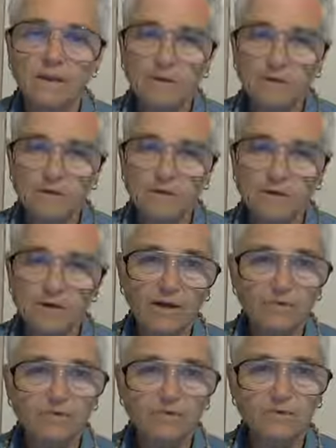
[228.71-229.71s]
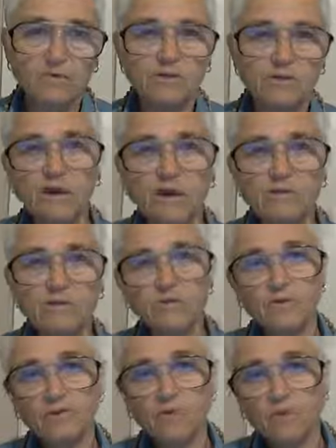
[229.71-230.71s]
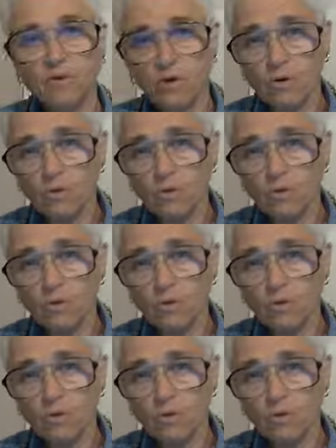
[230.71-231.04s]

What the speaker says: You could tell if it was done if you took